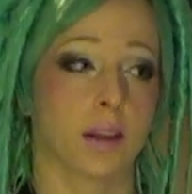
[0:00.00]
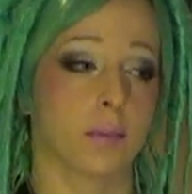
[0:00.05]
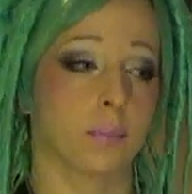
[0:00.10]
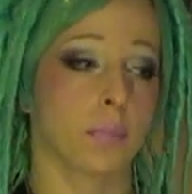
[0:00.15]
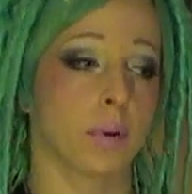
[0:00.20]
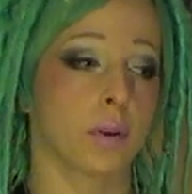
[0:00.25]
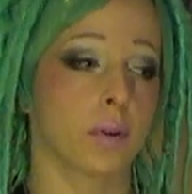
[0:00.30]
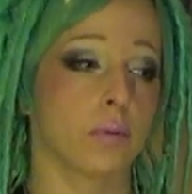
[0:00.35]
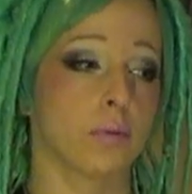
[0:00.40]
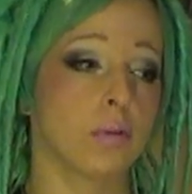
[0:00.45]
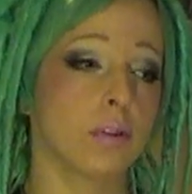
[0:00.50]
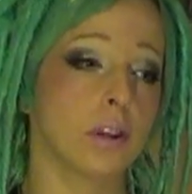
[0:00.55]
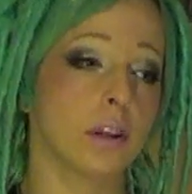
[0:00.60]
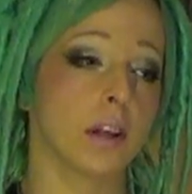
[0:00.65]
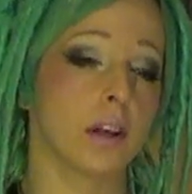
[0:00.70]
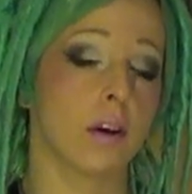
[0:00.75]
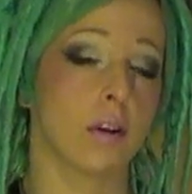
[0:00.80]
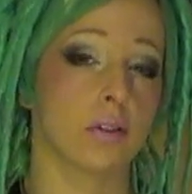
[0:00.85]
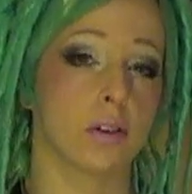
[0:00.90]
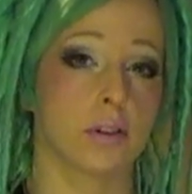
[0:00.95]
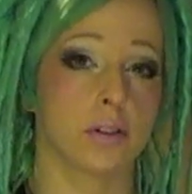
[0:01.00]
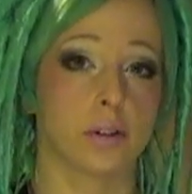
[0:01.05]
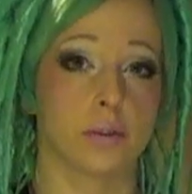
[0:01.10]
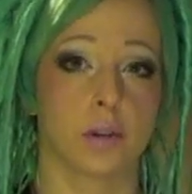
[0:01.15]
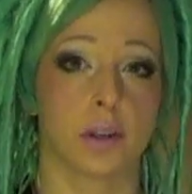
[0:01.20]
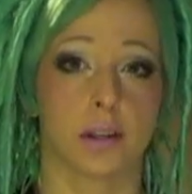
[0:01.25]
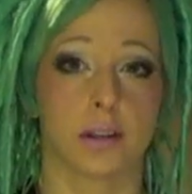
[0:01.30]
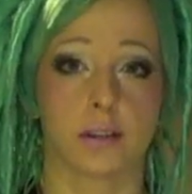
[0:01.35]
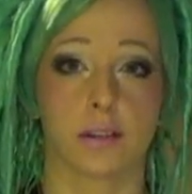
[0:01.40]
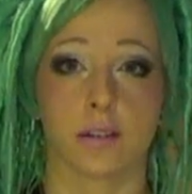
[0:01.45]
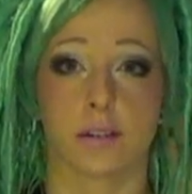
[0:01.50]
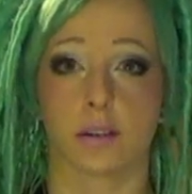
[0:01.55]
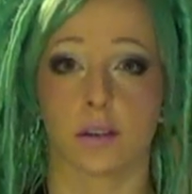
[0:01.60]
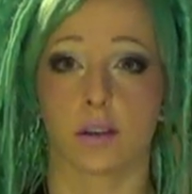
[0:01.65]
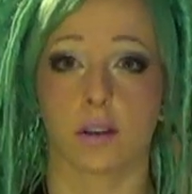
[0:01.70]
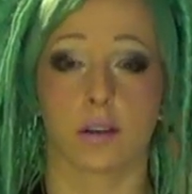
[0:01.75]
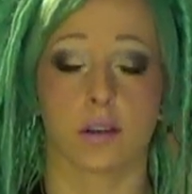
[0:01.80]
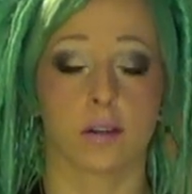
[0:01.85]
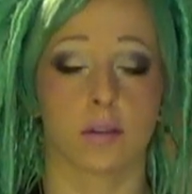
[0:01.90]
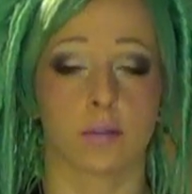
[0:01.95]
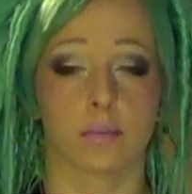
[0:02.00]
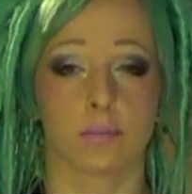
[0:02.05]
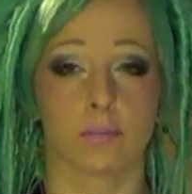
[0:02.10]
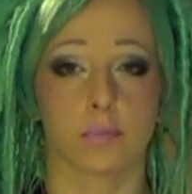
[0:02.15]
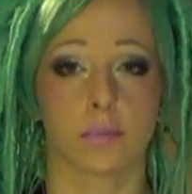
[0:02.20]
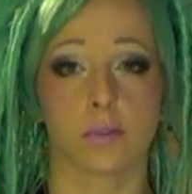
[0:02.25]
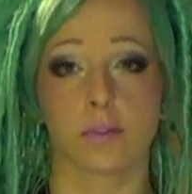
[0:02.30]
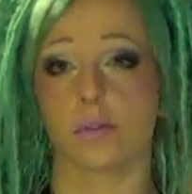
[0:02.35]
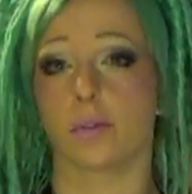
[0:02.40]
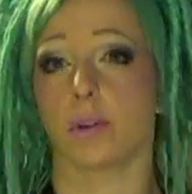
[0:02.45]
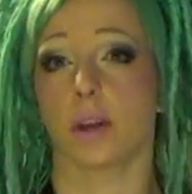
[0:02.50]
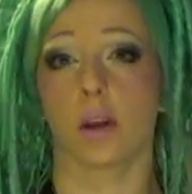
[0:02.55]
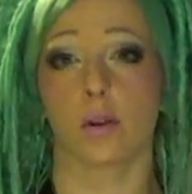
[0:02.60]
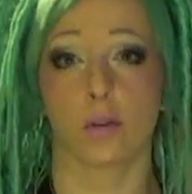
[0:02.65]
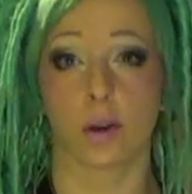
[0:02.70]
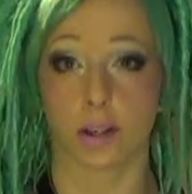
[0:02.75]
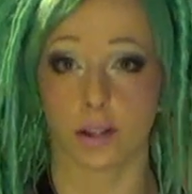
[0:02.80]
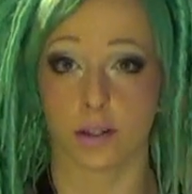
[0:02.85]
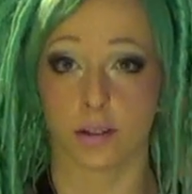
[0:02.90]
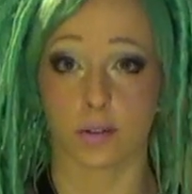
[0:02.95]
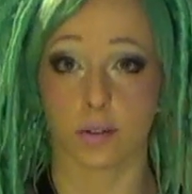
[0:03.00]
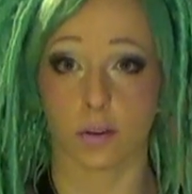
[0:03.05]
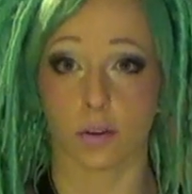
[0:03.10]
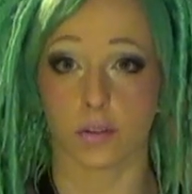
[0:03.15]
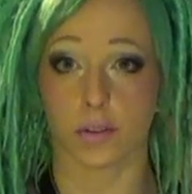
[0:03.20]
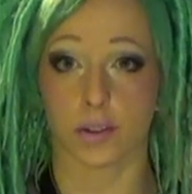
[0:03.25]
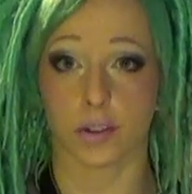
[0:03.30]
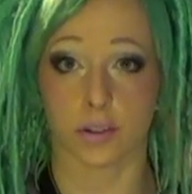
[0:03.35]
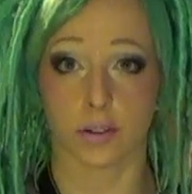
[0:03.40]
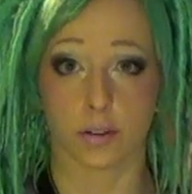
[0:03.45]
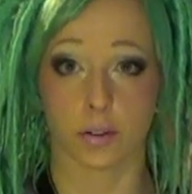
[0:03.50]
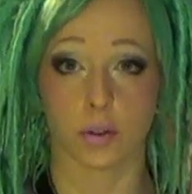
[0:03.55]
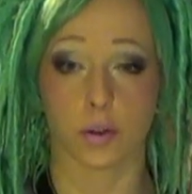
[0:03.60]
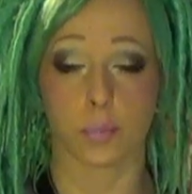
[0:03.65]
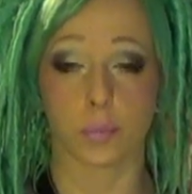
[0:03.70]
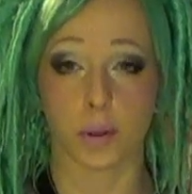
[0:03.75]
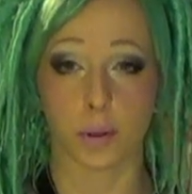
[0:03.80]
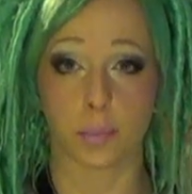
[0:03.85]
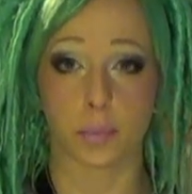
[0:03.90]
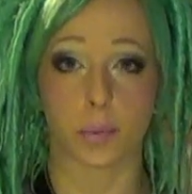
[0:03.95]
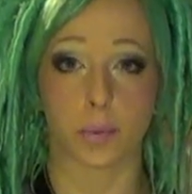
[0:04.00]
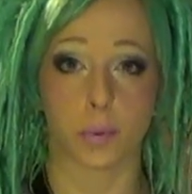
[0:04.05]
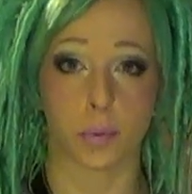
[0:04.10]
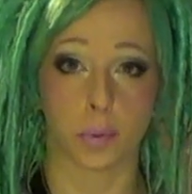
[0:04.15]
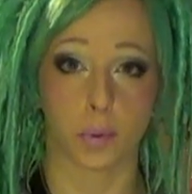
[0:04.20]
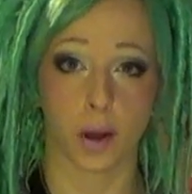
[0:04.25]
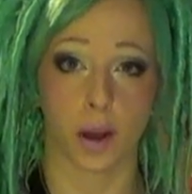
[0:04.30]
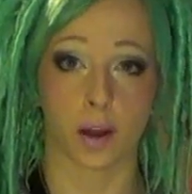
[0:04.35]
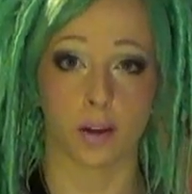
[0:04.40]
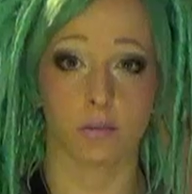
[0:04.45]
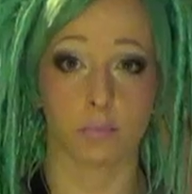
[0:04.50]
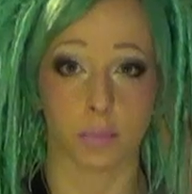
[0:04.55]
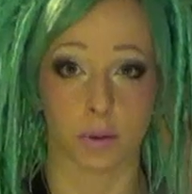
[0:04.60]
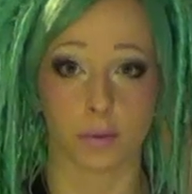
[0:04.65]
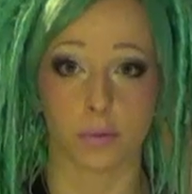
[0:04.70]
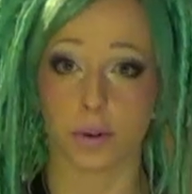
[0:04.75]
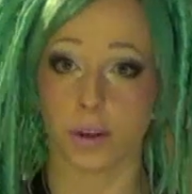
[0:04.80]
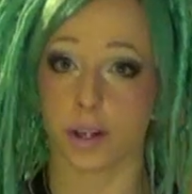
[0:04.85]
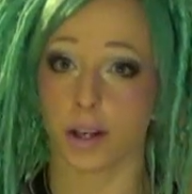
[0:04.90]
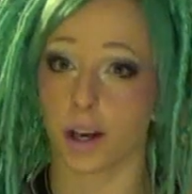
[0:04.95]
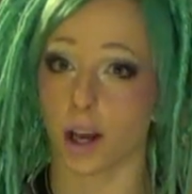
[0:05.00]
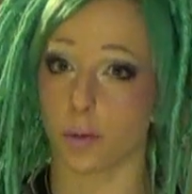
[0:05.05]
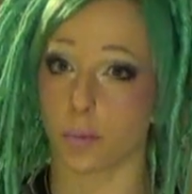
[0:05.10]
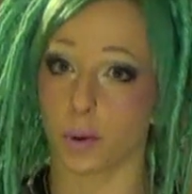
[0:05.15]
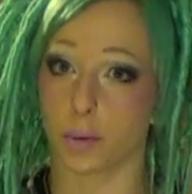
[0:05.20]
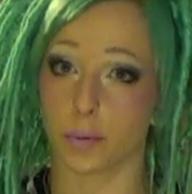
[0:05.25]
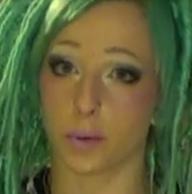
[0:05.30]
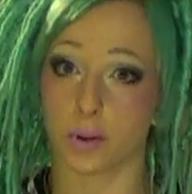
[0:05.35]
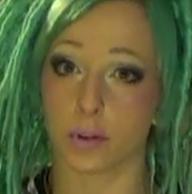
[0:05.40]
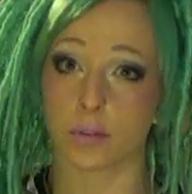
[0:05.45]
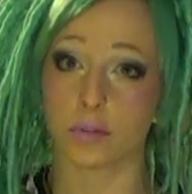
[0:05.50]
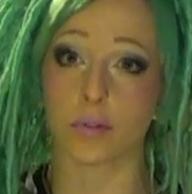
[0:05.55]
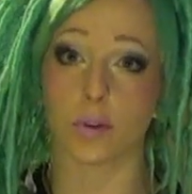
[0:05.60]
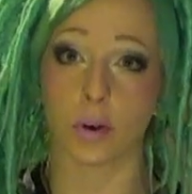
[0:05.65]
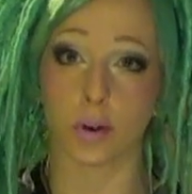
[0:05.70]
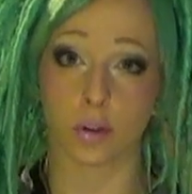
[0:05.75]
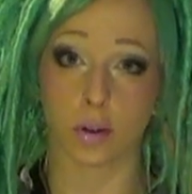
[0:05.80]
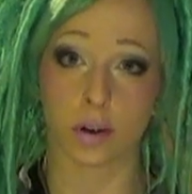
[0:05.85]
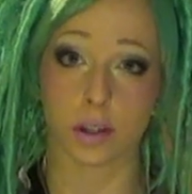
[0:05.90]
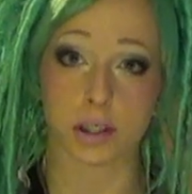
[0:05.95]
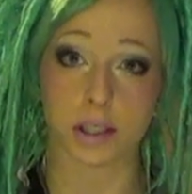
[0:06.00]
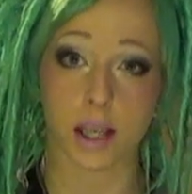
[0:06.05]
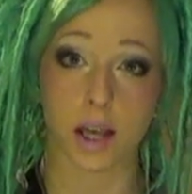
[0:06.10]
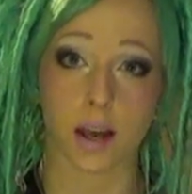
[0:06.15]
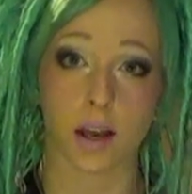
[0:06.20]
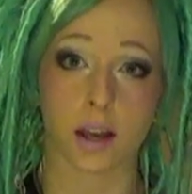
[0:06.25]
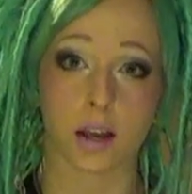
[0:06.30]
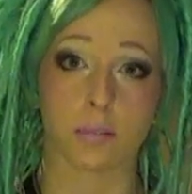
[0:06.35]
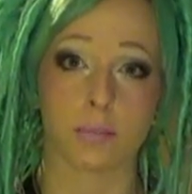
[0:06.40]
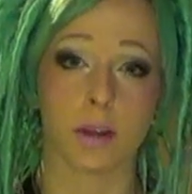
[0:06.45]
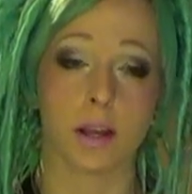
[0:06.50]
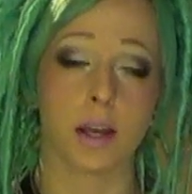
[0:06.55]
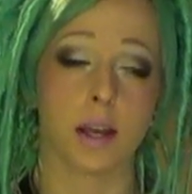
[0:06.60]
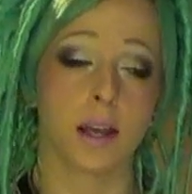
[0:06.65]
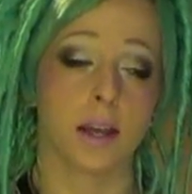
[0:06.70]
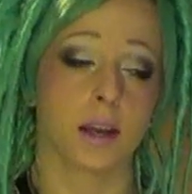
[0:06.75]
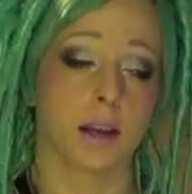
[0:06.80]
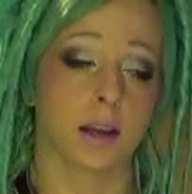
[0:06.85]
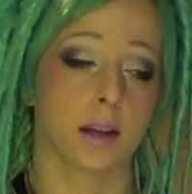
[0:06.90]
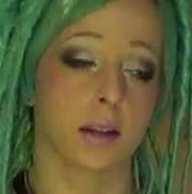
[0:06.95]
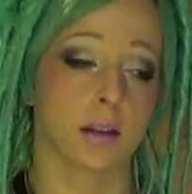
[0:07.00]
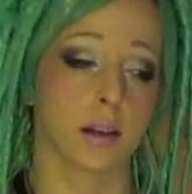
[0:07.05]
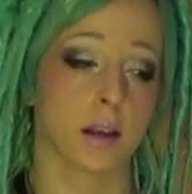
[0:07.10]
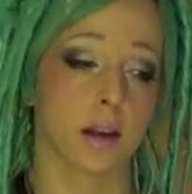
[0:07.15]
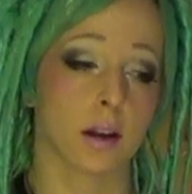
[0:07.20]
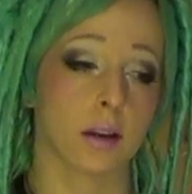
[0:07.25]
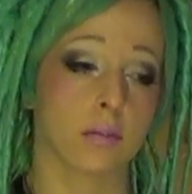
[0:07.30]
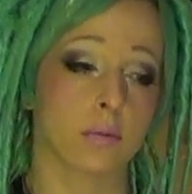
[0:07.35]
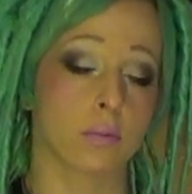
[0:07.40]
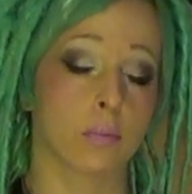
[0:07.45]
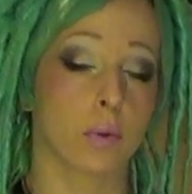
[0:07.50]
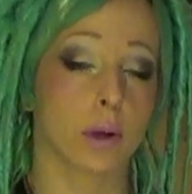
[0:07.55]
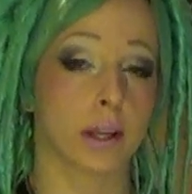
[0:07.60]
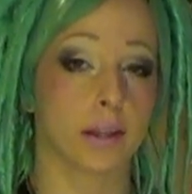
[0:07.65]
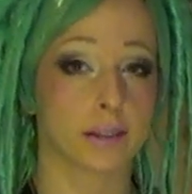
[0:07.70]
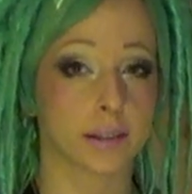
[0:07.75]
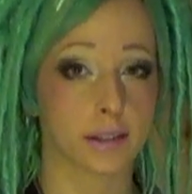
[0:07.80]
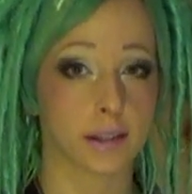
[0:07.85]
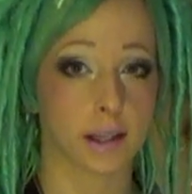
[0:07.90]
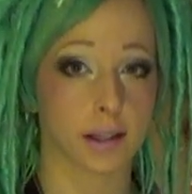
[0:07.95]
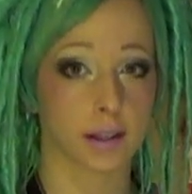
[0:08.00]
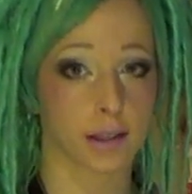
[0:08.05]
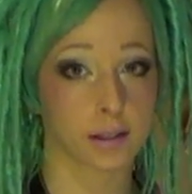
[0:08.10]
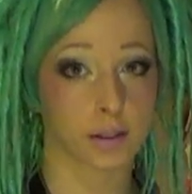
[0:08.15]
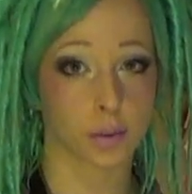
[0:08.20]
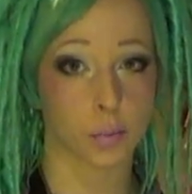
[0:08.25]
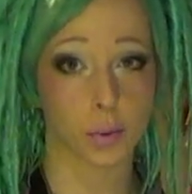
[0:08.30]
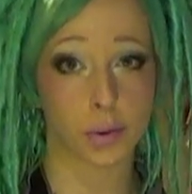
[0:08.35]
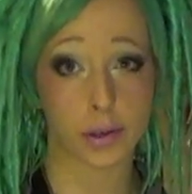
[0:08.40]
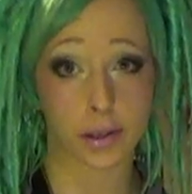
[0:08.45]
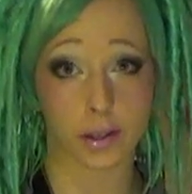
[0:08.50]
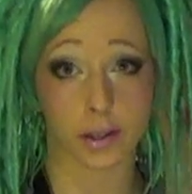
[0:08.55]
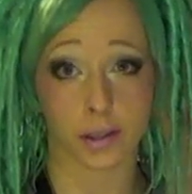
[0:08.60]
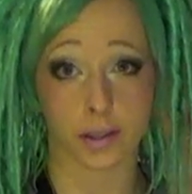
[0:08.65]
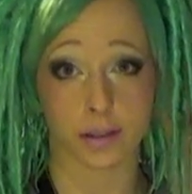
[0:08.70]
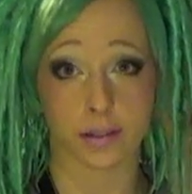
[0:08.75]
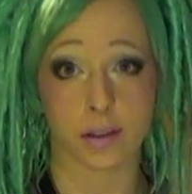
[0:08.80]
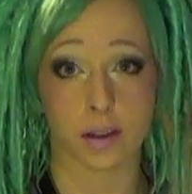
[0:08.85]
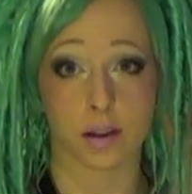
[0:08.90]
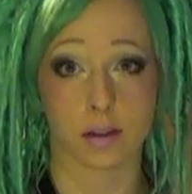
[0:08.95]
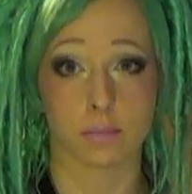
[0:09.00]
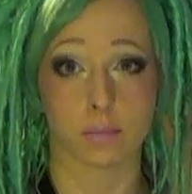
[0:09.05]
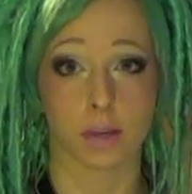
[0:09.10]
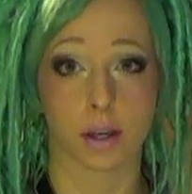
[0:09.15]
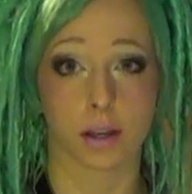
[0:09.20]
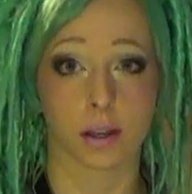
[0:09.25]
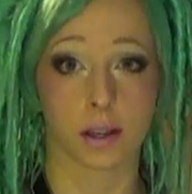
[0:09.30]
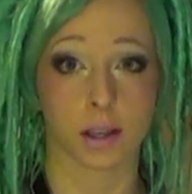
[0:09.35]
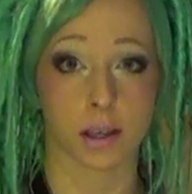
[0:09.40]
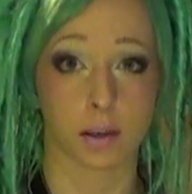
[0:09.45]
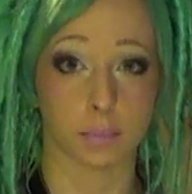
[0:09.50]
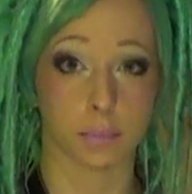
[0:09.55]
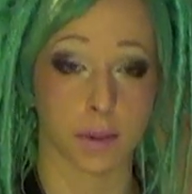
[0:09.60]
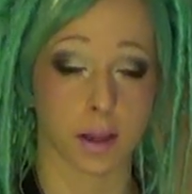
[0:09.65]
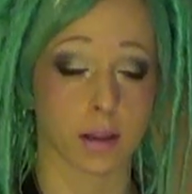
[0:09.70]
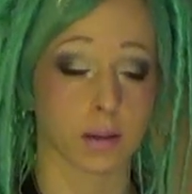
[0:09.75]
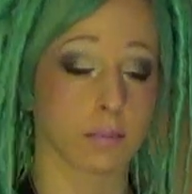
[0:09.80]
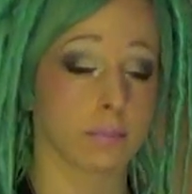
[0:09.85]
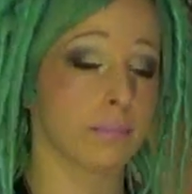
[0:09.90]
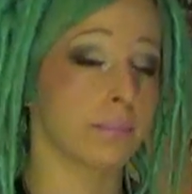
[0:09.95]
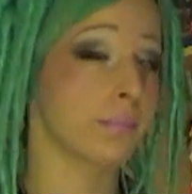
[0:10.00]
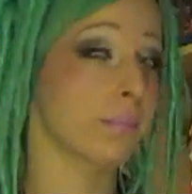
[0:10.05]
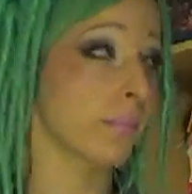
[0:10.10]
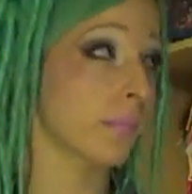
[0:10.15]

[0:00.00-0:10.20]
But really all they're doing is they're doing a great disservice to the people who have been reading comic books for a long time and have ways that they like to organize them and keep them